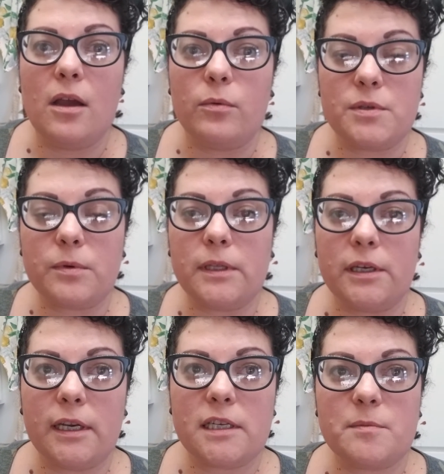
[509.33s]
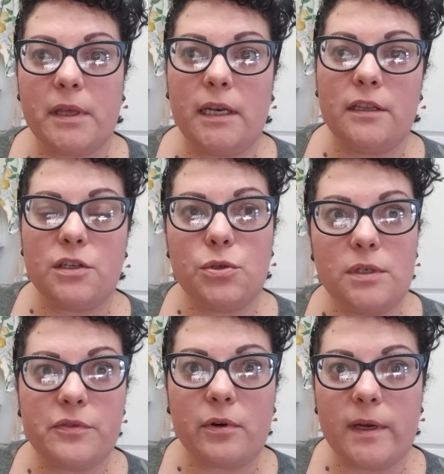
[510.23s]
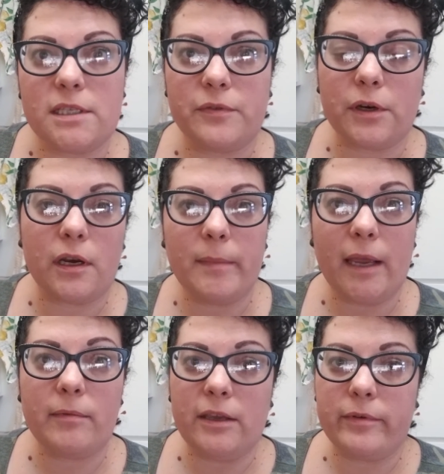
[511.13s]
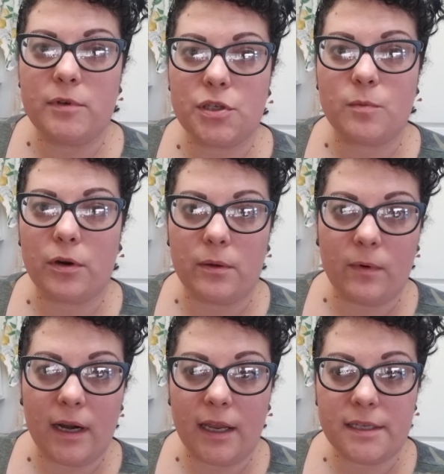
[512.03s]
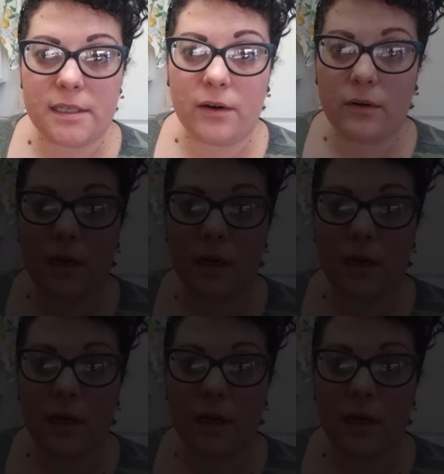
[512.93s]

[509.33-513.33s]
was really good at explaining the 2 different ways if you're gonna make even just more than 1 egg. So